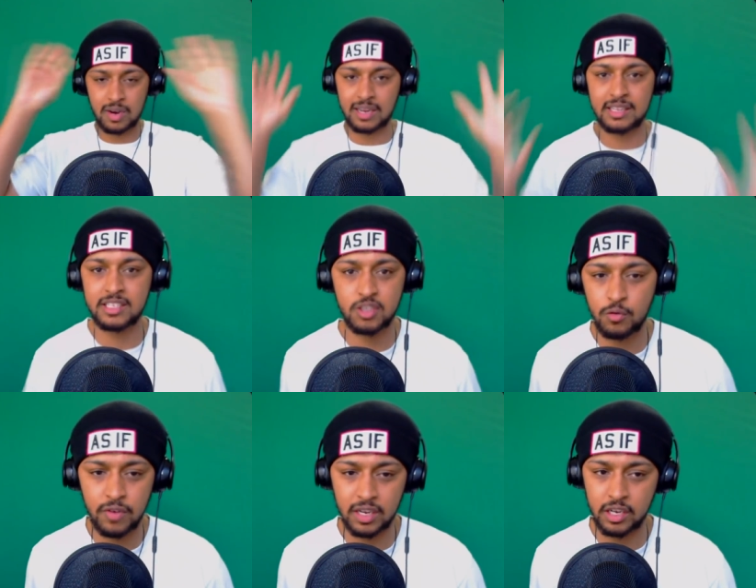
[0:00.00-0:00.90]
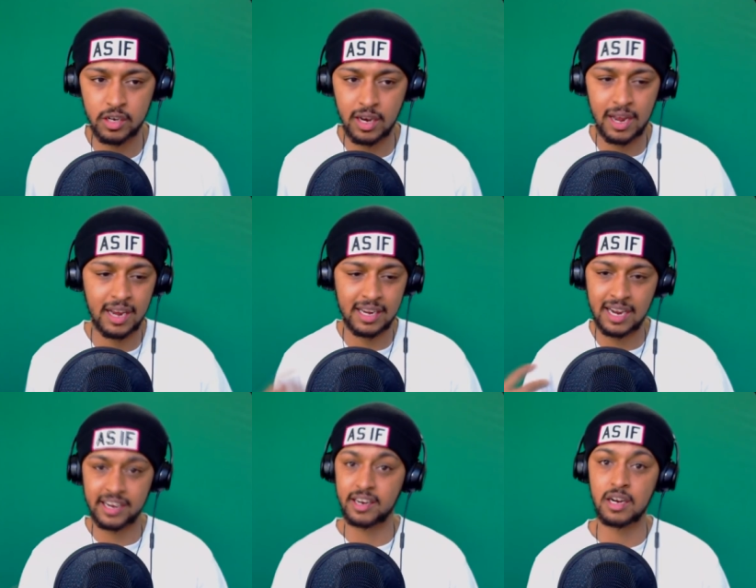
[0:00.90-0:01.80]
like, they're so fucking good. Like, I
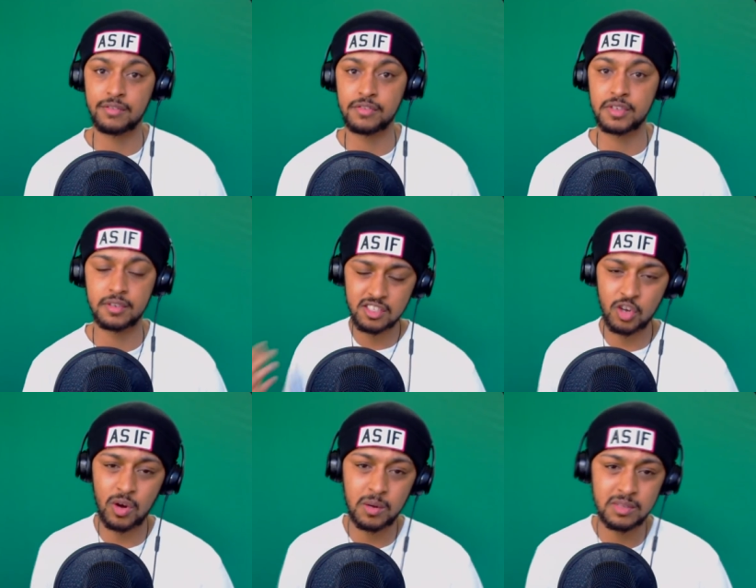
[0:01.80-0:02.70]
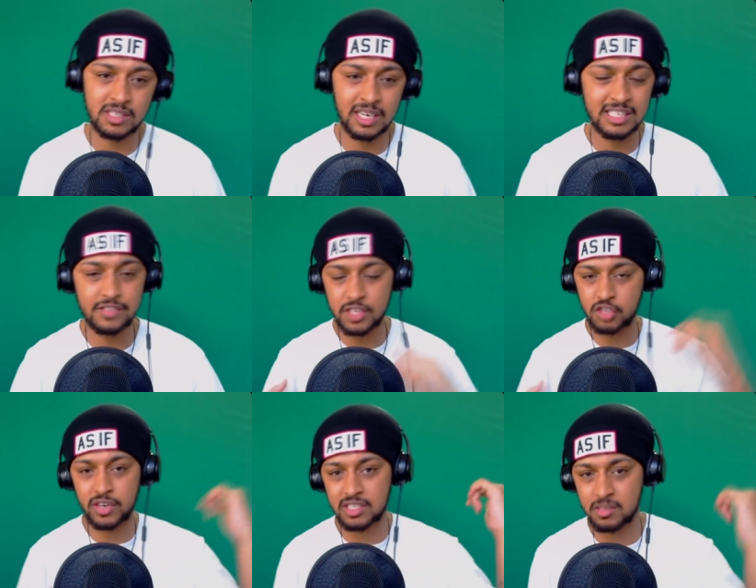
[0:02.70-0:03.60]
can't get enough of it. So, I just
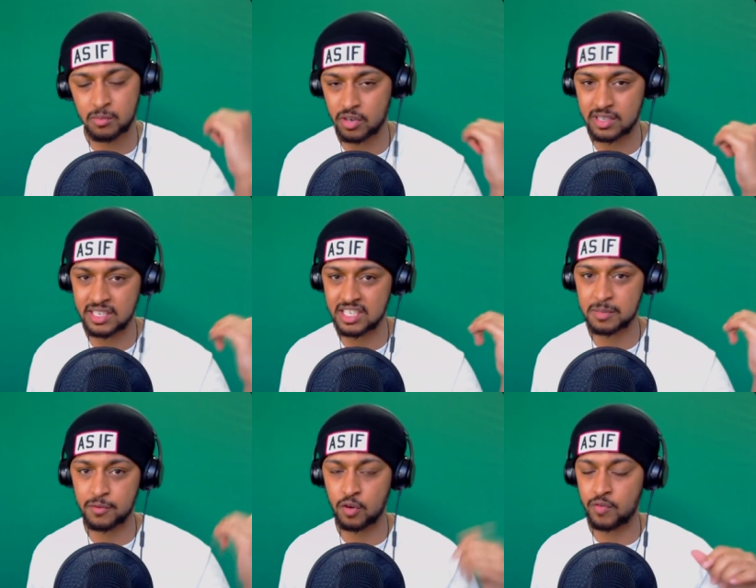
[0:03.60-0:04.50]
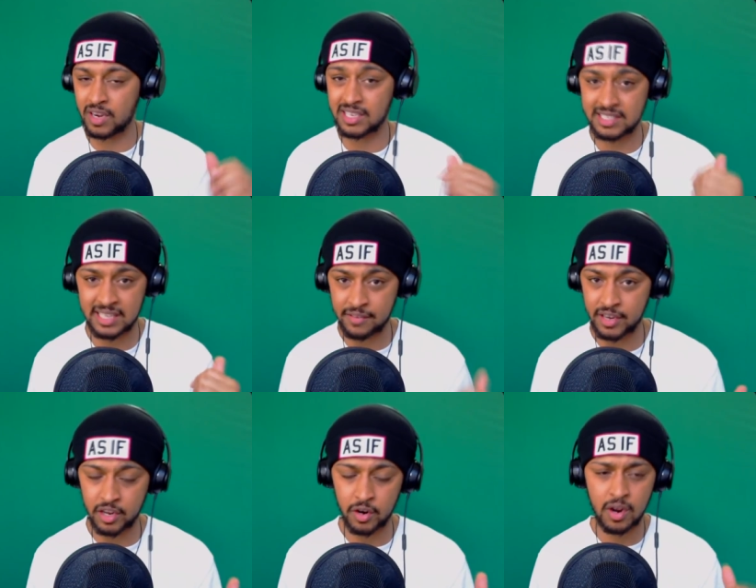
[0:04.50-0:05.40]
finished reacting to Morissette just before, if you guys seen that
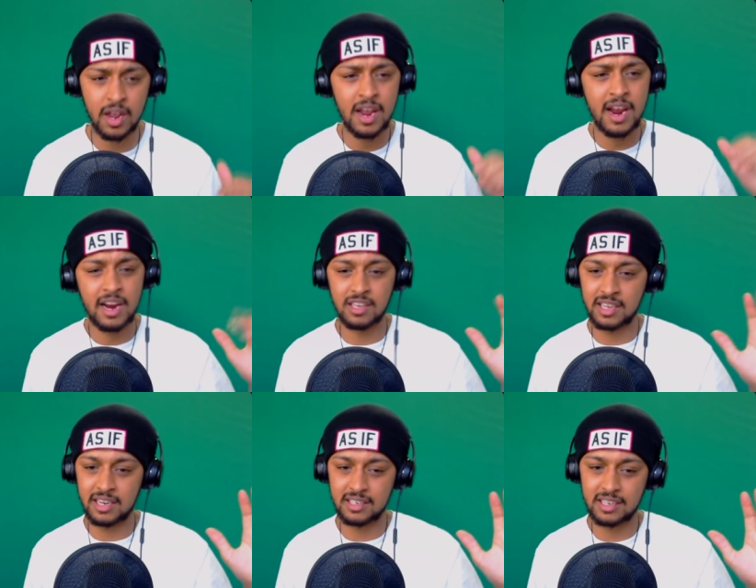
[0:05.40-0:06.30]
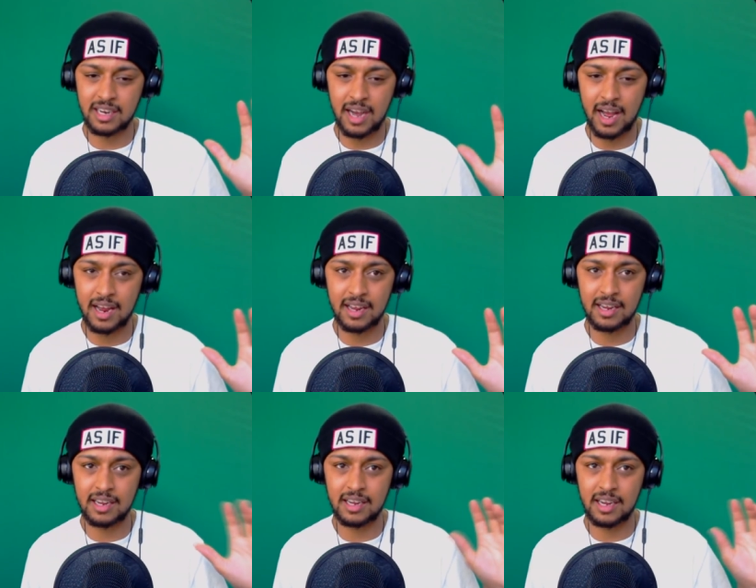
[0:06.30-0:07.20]
video. And I was like...
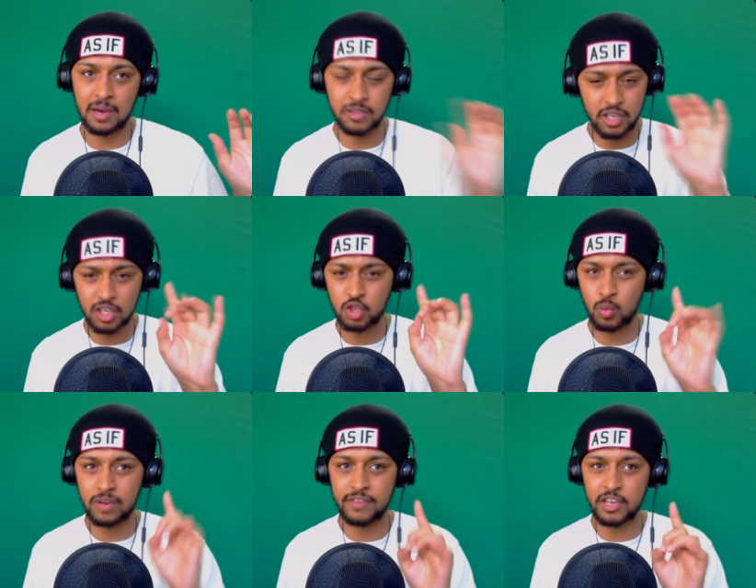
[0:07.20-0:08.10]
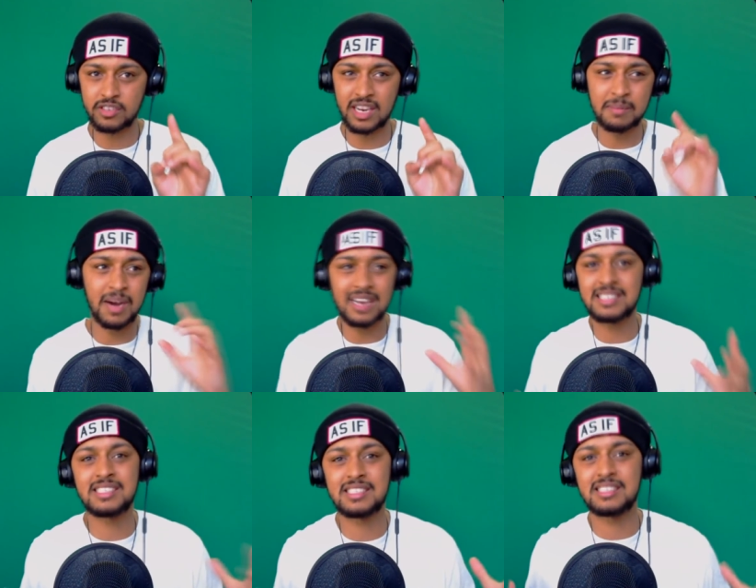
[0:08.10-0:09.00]
I was only gonna do one video today, but
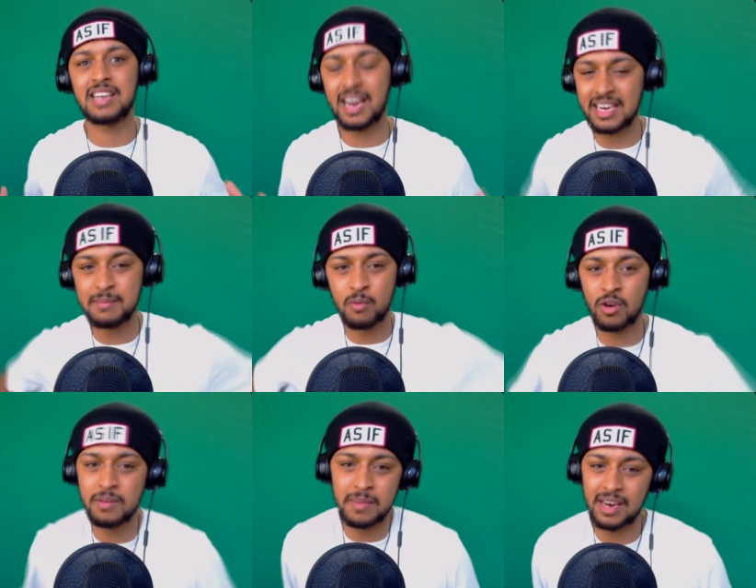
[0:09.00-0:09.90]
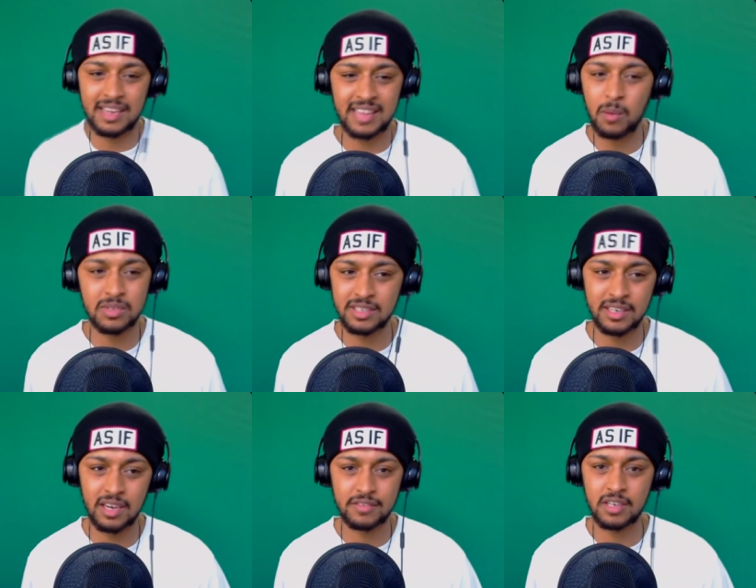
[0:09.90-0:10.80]
I need more in me. Like, that wasn't
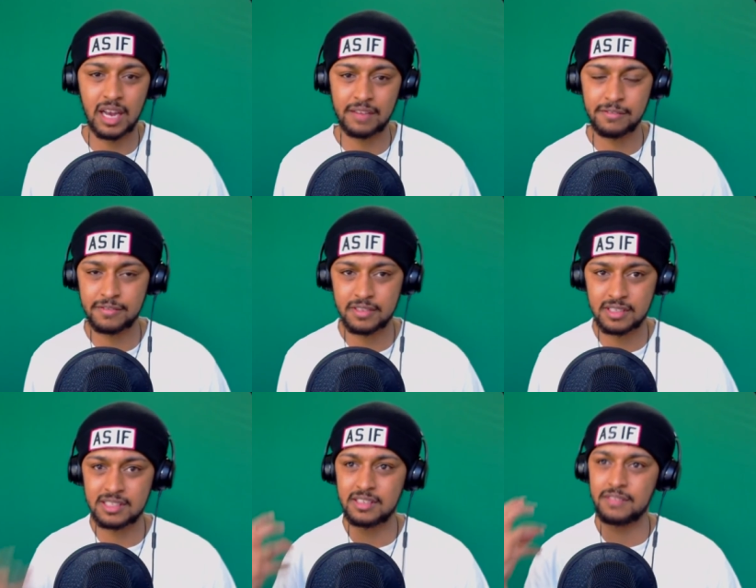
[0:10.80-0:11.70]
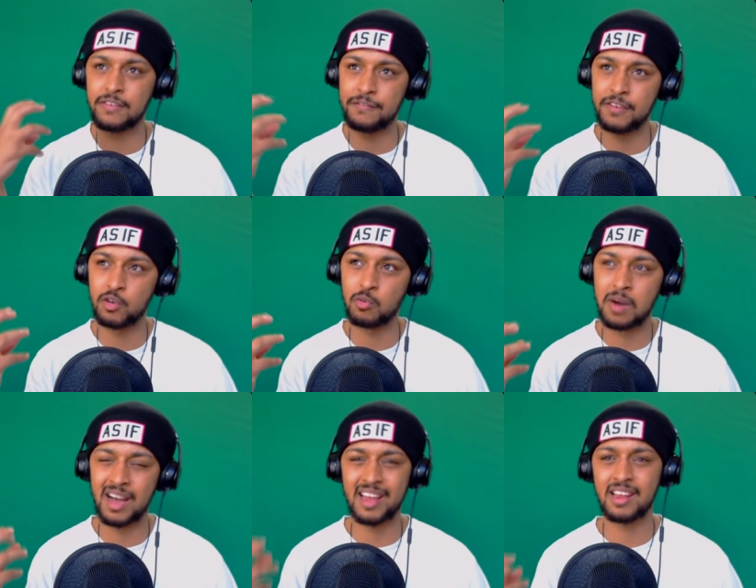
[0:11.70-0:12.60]
enough to like fulfill
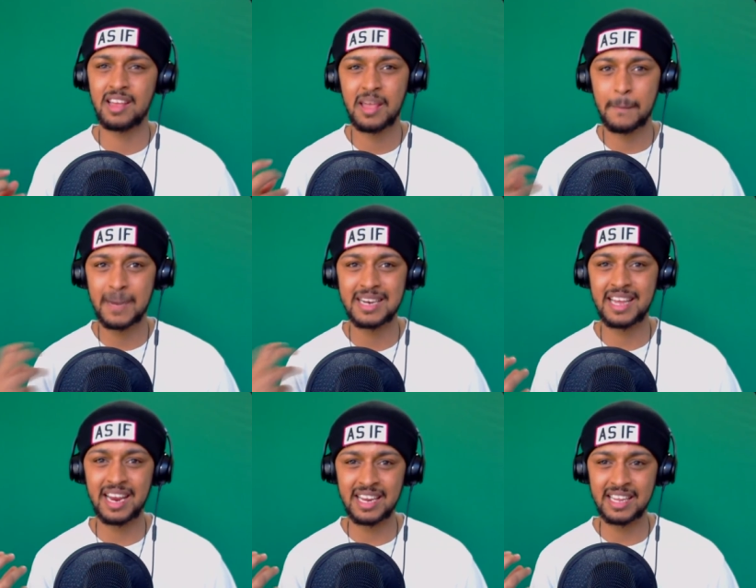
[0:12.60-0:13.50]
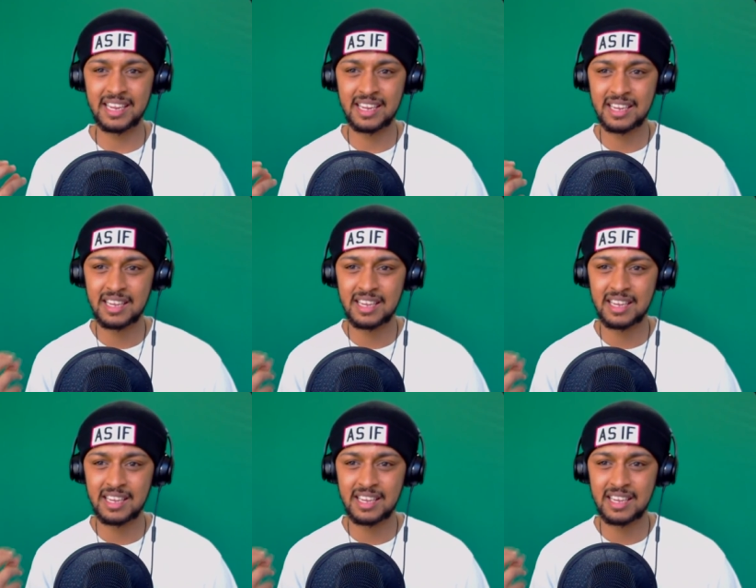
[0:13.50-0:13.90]
my daily